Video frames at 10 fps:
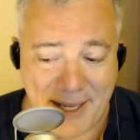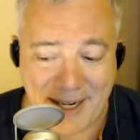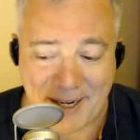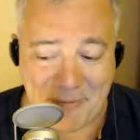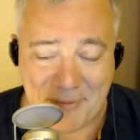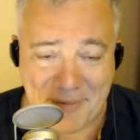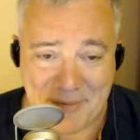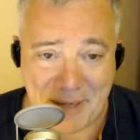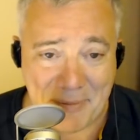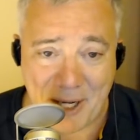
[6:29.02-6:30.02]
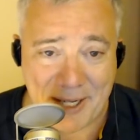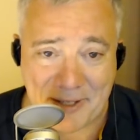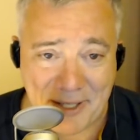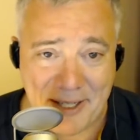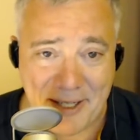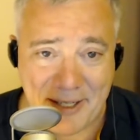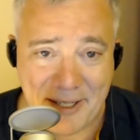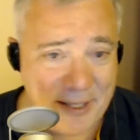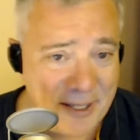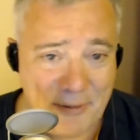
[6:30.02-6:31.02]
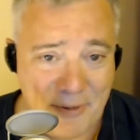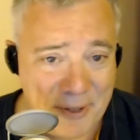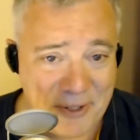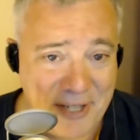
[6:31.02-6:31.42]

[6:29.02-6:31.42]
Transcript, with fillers: And I'm I'm honestly in a confused